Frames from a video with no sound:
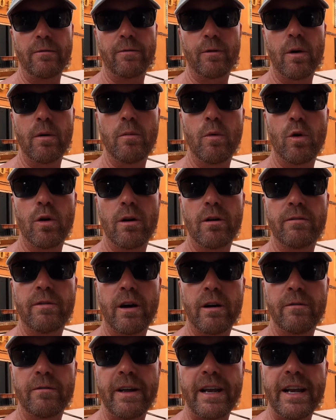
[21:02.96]
for more of
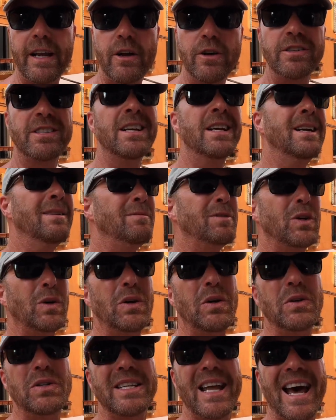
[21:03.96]
our videos. I'm so
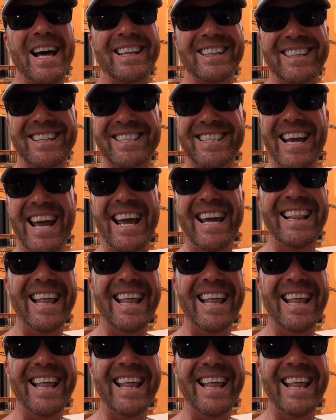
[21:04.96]
used to Alex saying